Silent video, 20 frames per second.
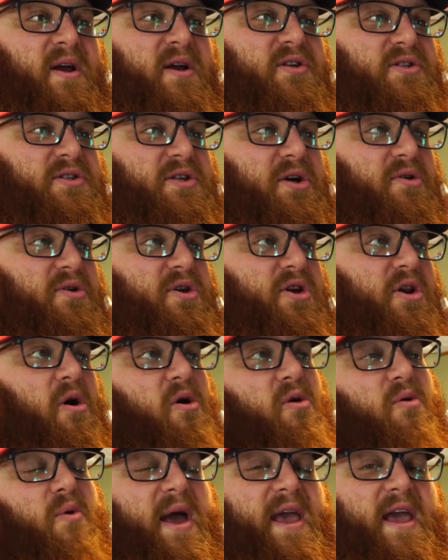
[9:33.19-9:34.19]
so you
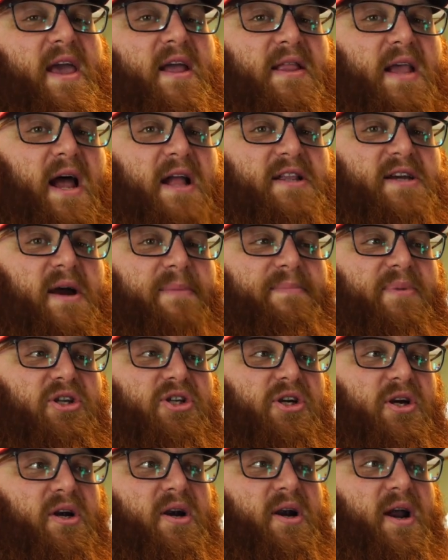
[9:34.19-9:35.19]
don't quite hit that
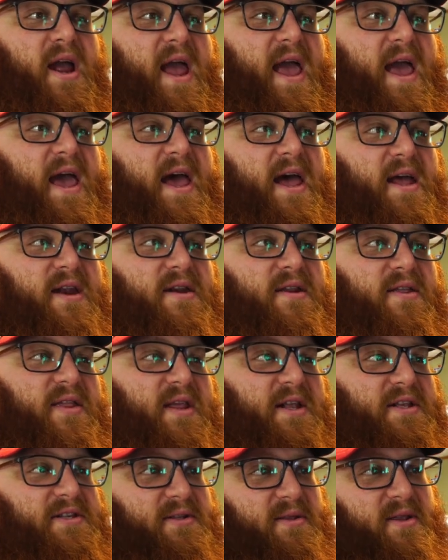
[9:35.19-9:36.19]
temperature and
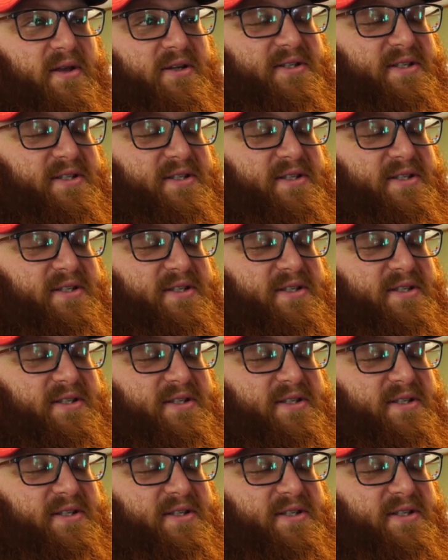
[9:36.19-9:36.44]
it's the